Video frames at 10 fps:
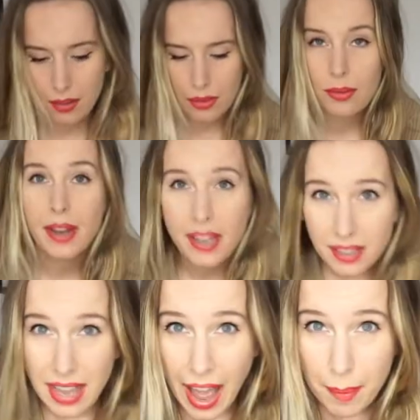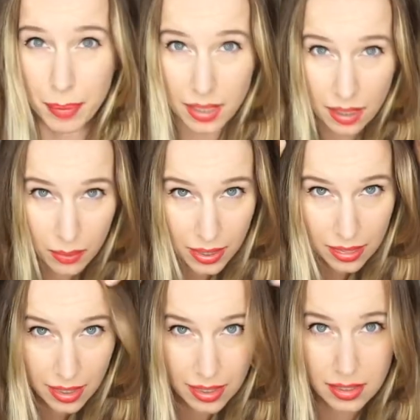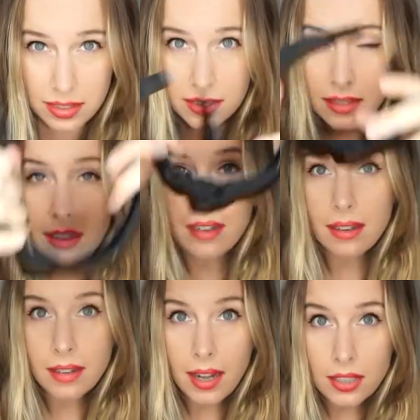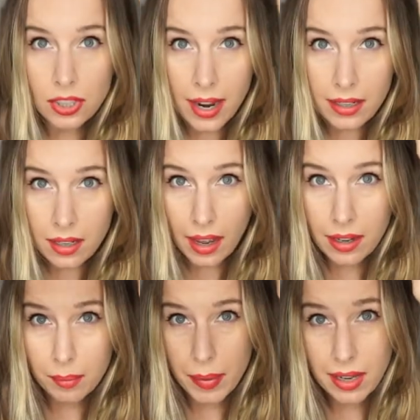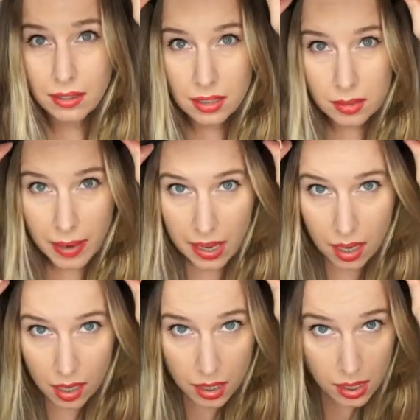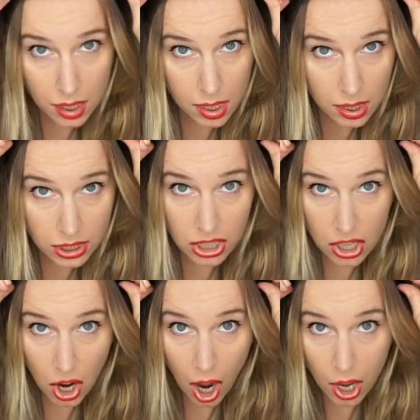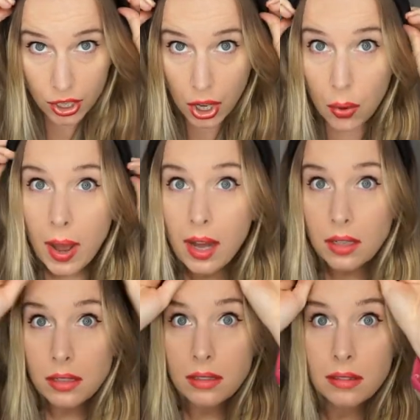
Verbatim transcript: What is happening with this? I tried cutting bangs into my hair. Did not go well.